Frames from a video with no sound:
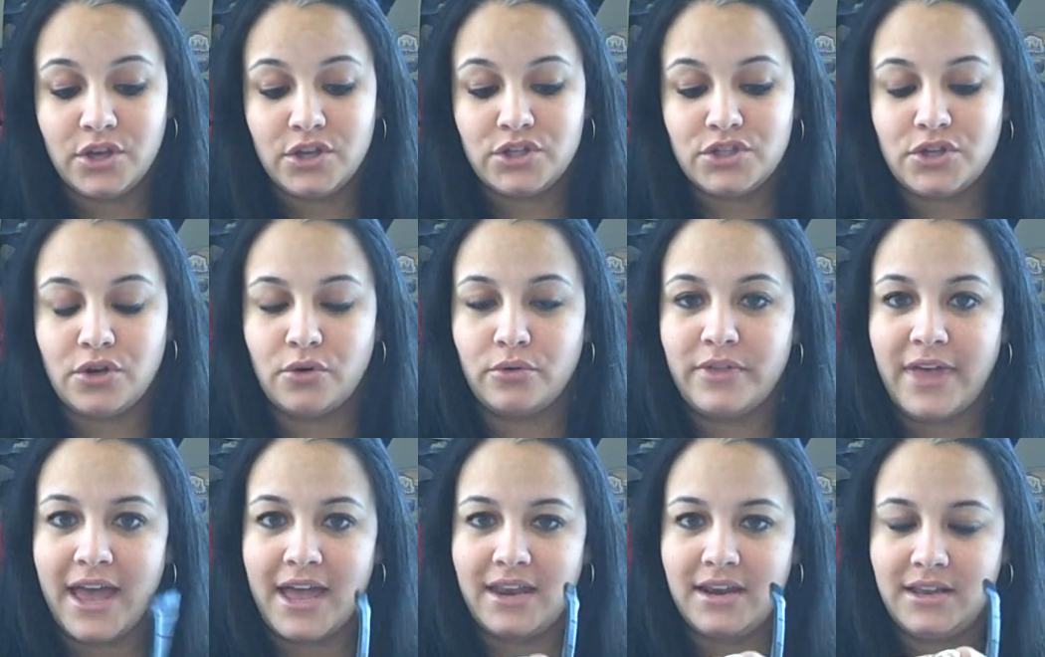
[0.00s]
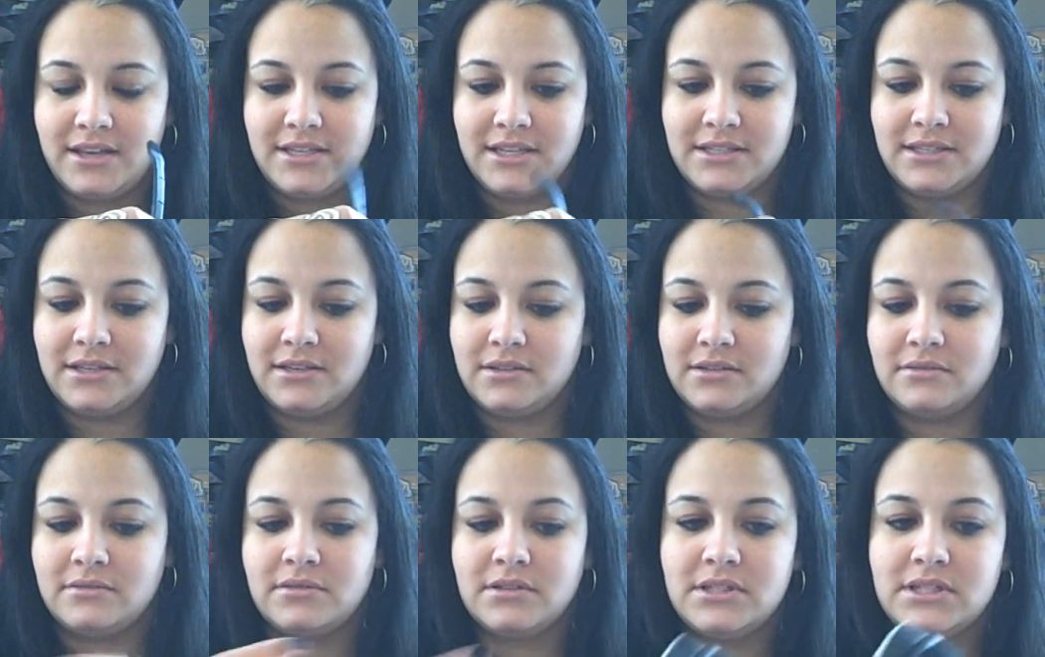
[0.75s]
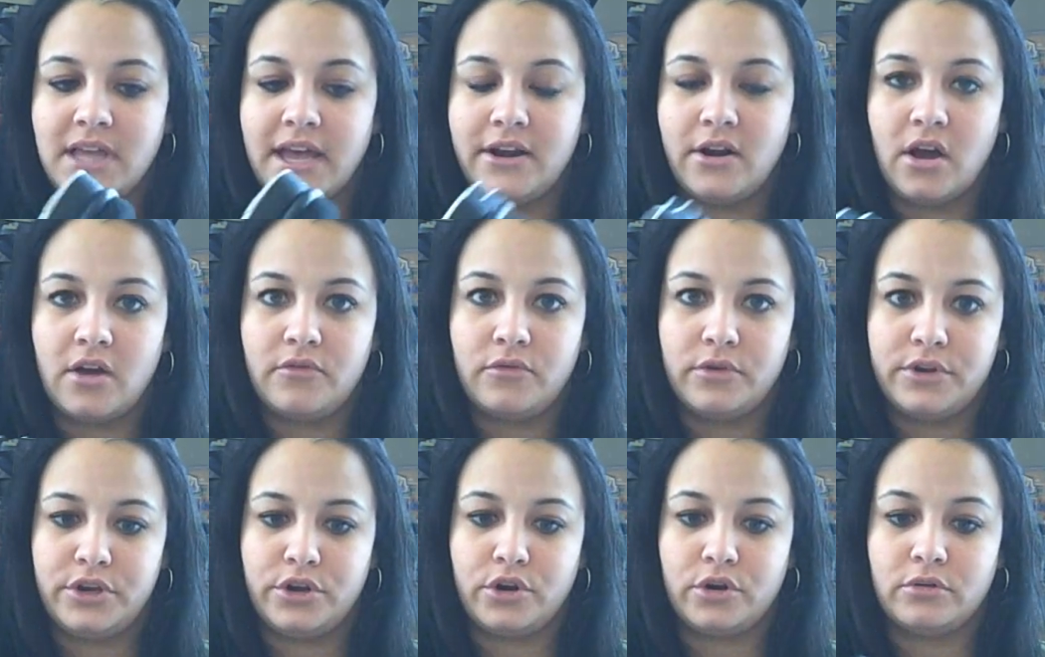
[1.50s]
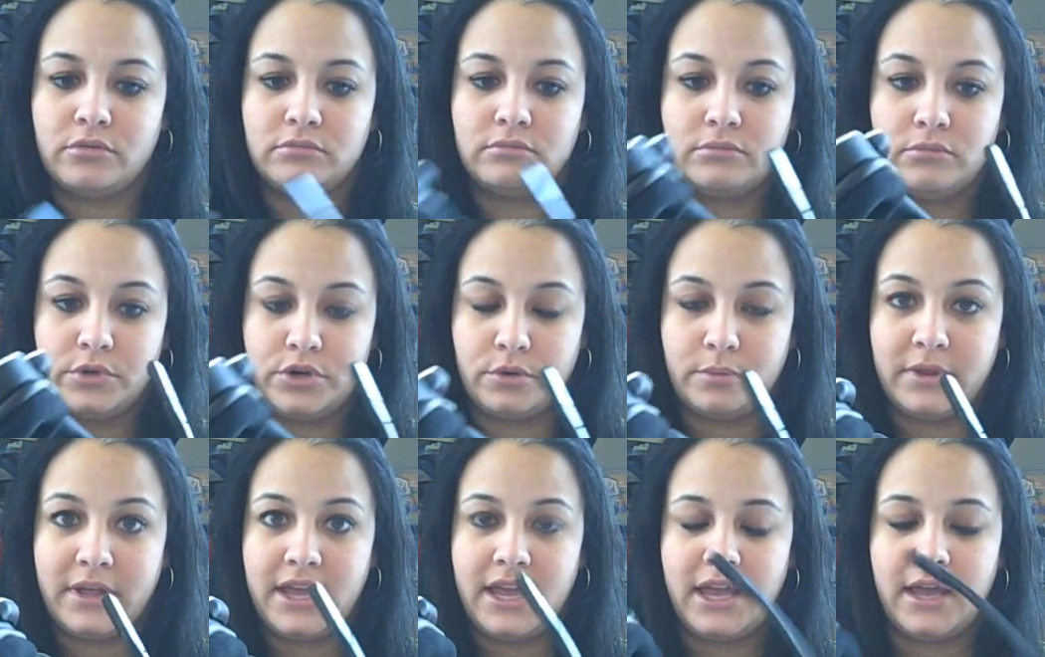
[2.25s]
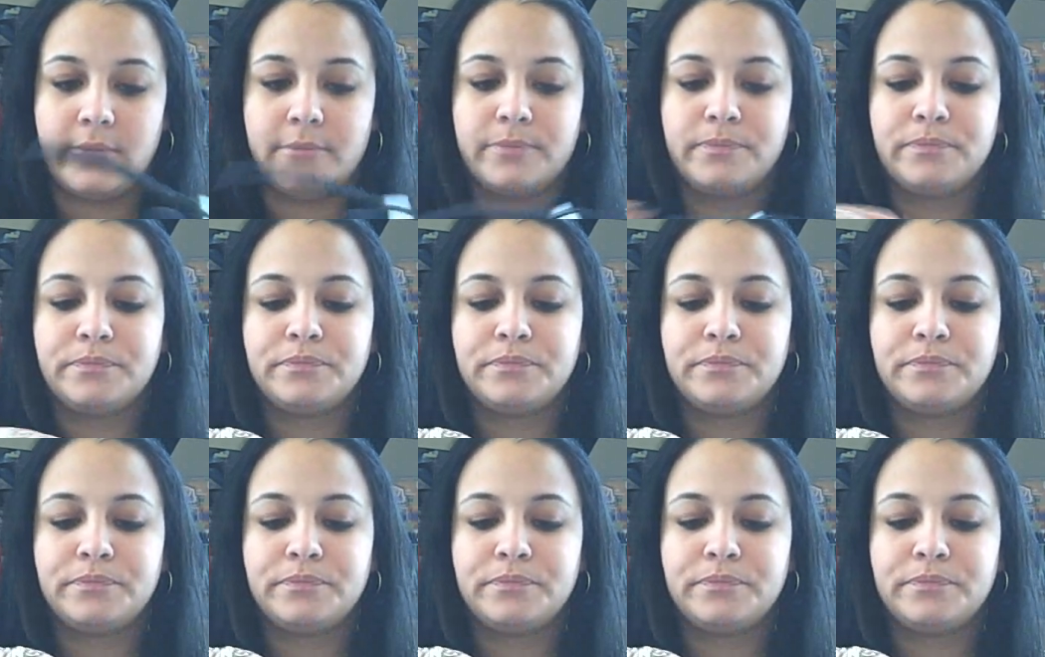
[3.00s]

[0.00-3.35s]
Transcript: so that it doesn't slide off when you're playing it.